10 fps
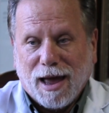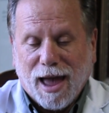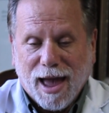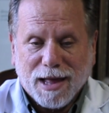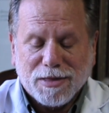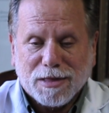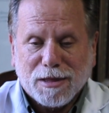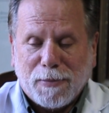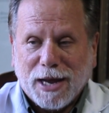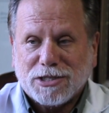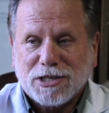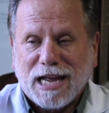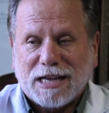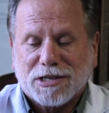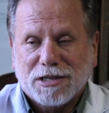and the patient
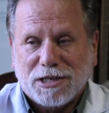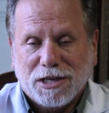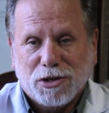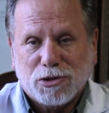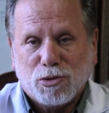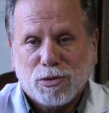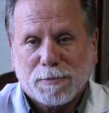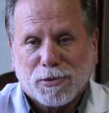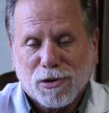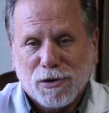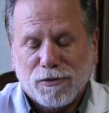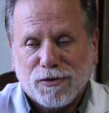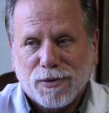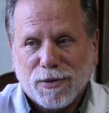has continued to improve.